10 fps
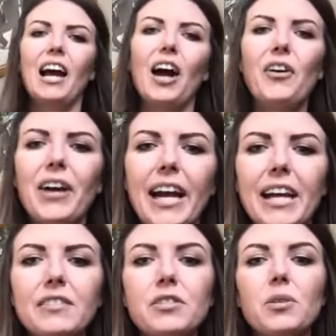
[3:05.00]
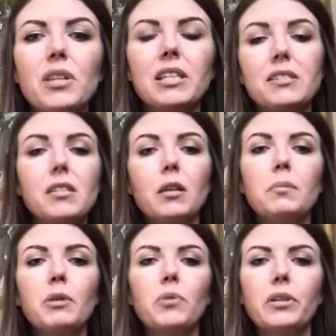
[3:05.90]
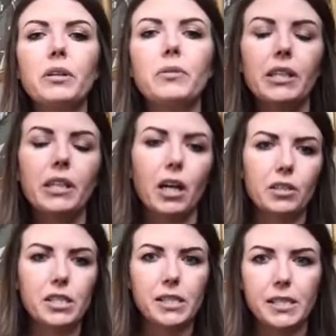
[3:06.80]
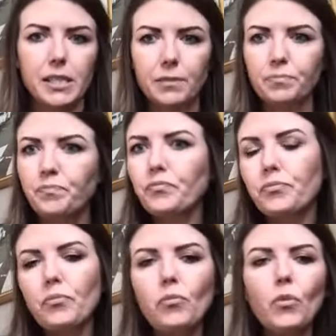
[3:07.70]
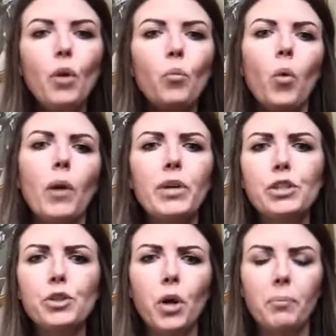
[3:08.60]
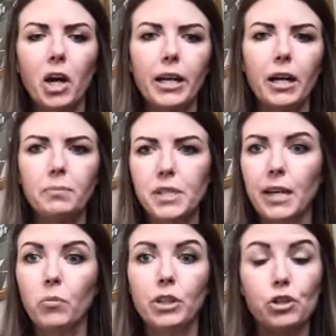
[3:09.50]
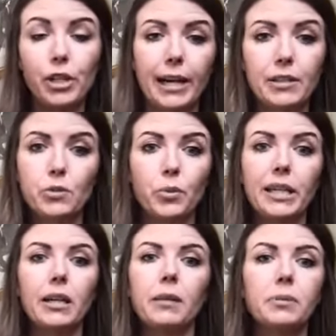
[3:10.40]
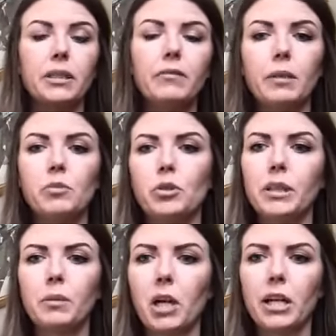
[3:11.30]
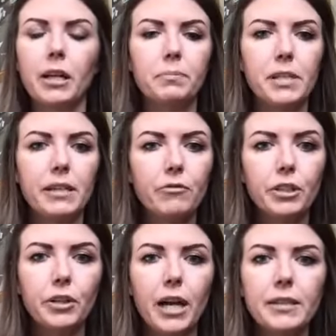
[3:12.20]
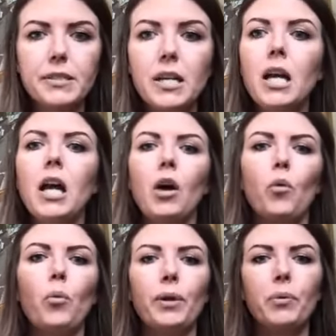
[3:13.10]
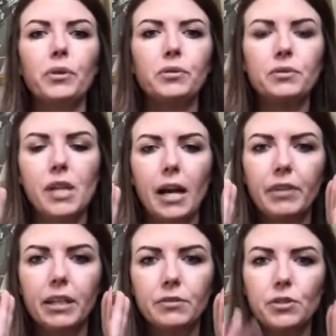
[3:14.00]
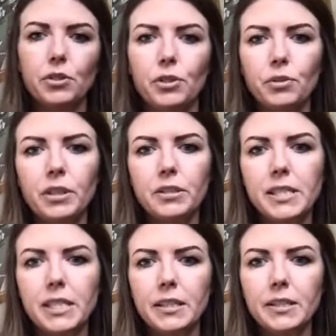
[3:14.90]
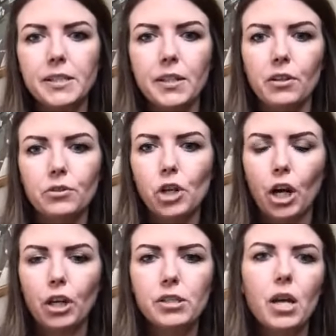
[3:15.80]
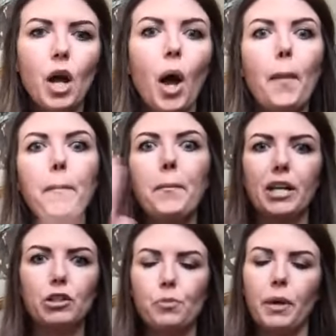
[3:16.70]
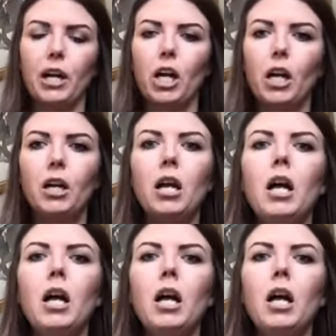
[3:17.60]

Okay, so this is going to be really, really hard to see. When we do our market update, which next week, I believe I'm doing the market update for you guys, we will dive in so you can see this little chart much bigger.